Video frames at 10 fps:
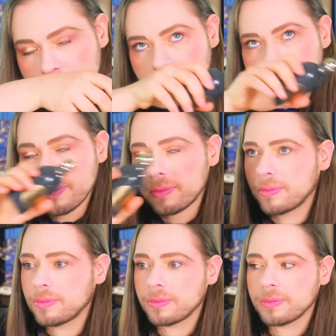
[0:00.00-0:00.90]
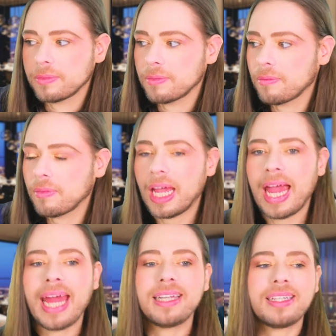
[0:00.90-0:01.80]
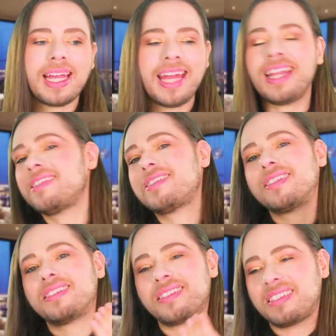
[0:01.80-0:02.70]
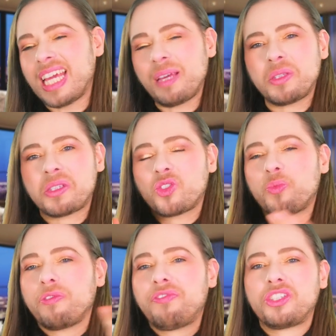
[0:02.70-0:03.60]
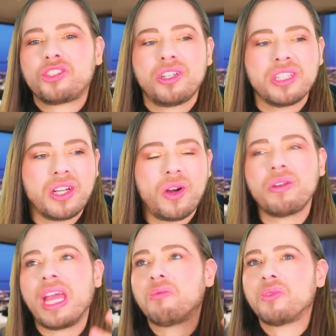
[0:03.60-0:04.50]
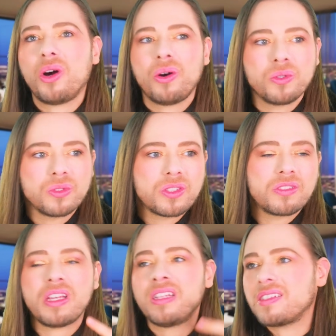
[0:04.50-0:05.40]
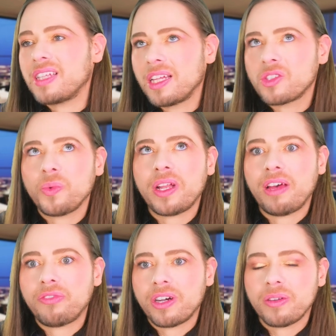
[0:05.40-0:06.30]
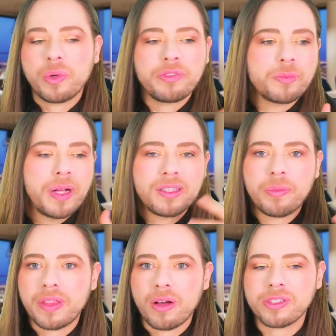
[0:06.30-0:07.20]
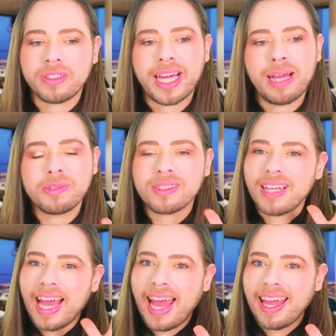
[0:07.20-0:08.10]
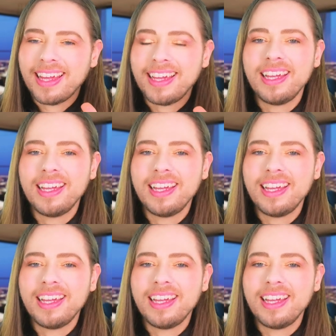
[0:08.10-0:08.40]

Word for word: Mm. And and it seems superficial, you know, okay, rose, incense, whatever. We've smelled them a thousand times. Eh,